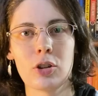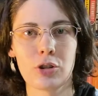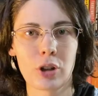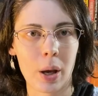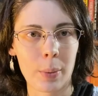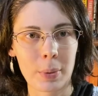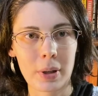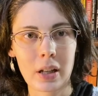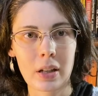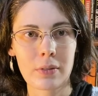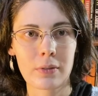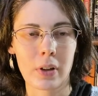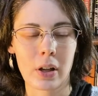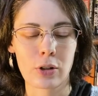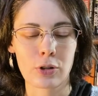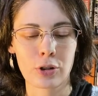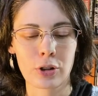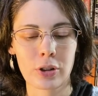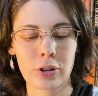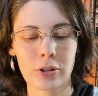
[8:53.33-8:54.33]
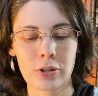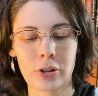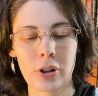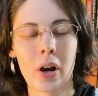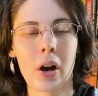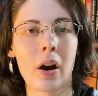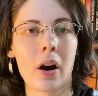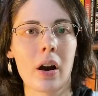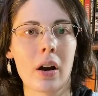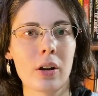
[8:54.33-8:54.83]
Shopping adventures
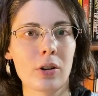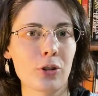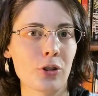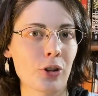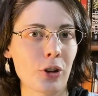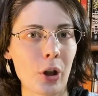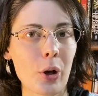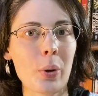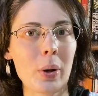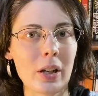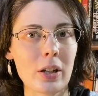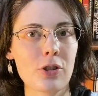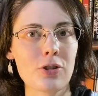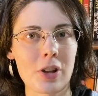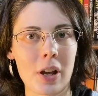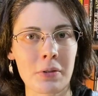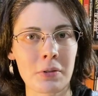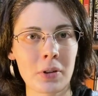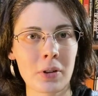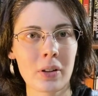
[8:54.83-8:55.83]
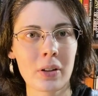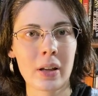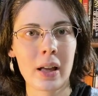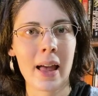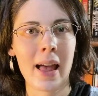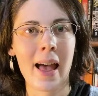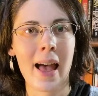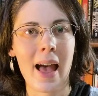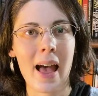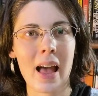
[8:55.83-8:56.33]
are slow in general
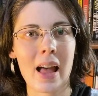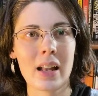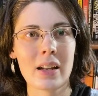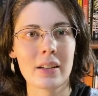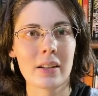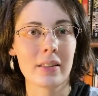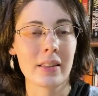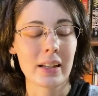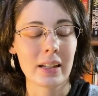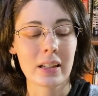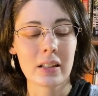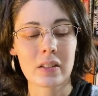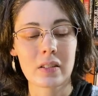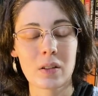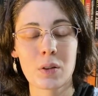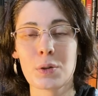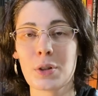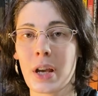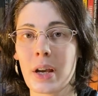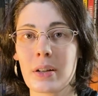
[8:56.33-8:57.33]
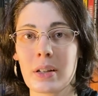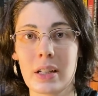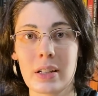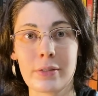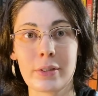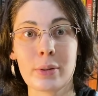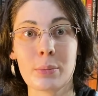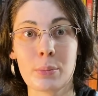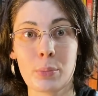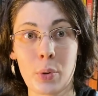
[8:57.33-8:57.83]
and they can slow down
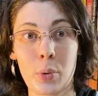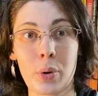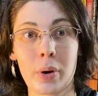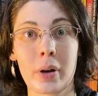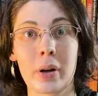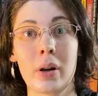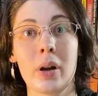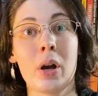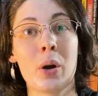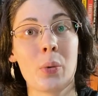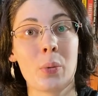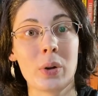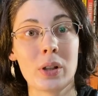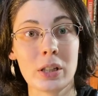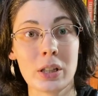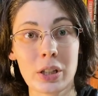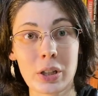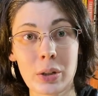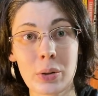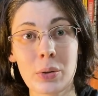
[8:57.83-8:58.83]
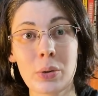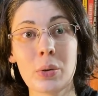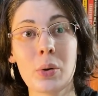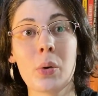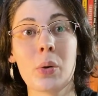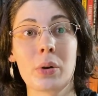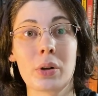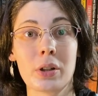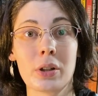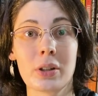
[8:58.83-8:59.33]
even more when you
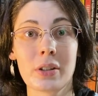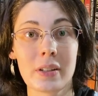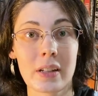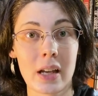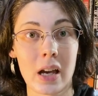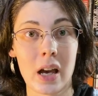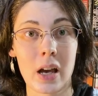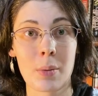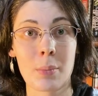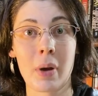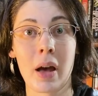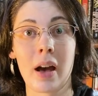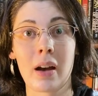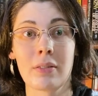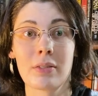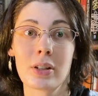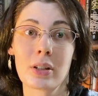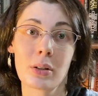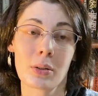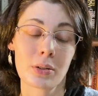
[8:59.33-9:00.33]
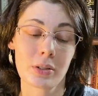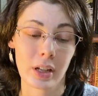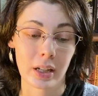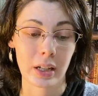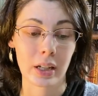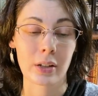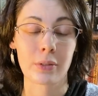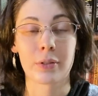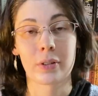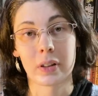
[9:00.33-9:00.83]
or your DM have to go
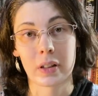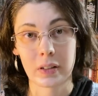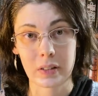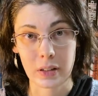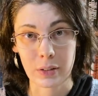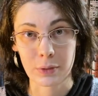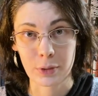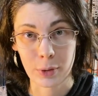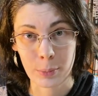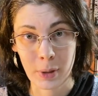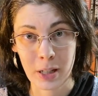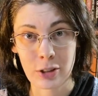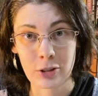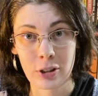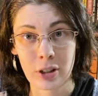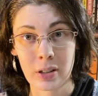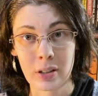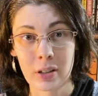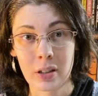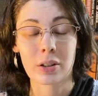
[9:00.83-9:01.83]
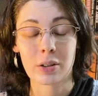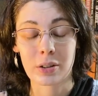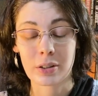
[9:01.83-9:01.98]
digging for this information. Your